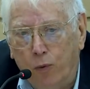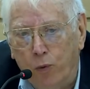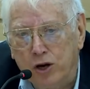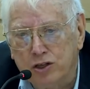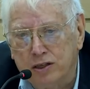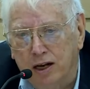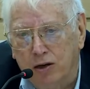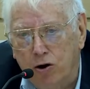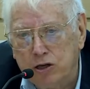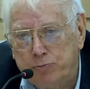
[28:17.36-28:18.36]
which a
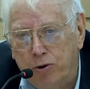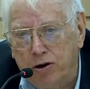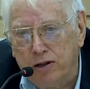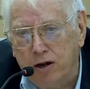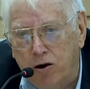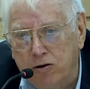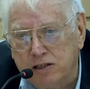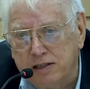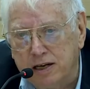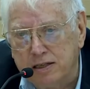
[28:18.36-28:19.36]
large part of the
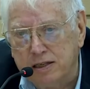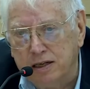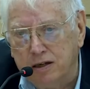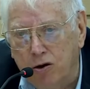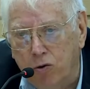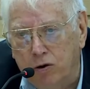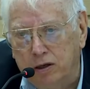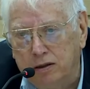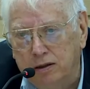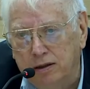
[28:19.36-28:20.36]
RSS in
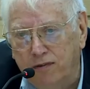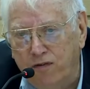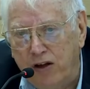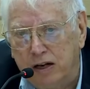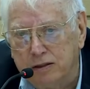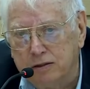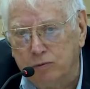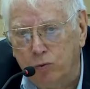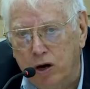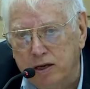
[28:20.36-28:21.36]
Goa felt
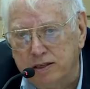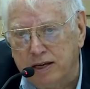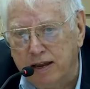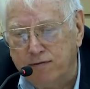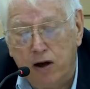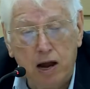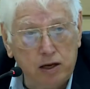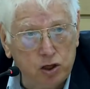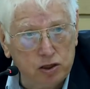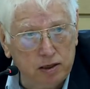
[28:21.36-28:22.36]
was a
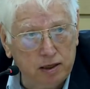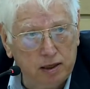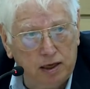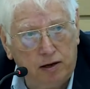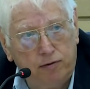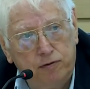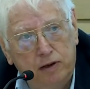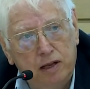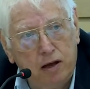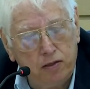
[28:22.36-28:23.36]
violation of
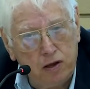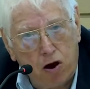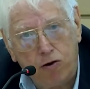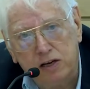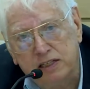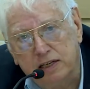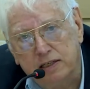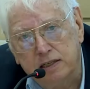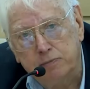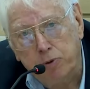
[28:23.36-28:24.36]
the
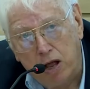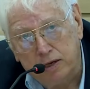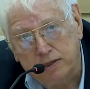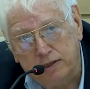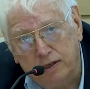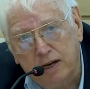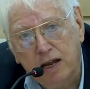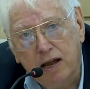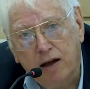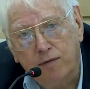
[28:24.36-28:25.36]
RSS's policy
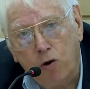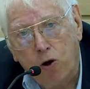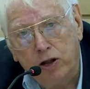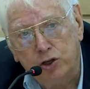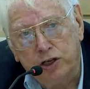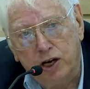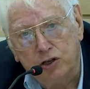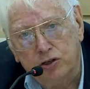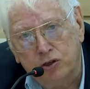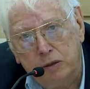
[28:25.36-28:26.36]
of all
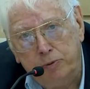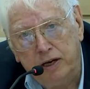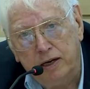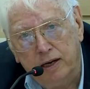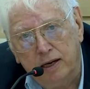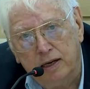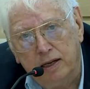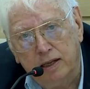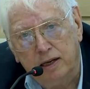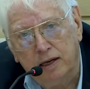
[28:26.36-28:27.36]
education should be in
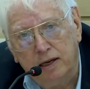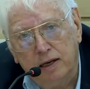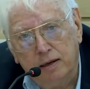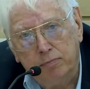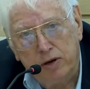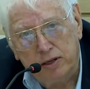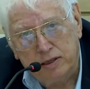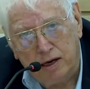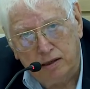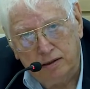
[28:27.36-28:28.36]
the mother
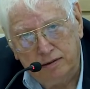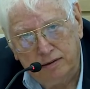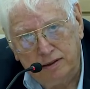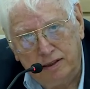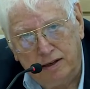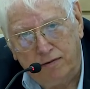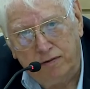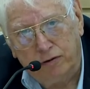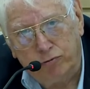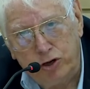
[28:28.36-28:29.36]
tongue
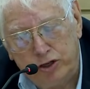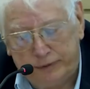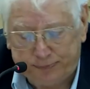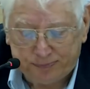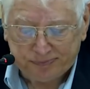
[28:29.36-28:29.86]
of a region.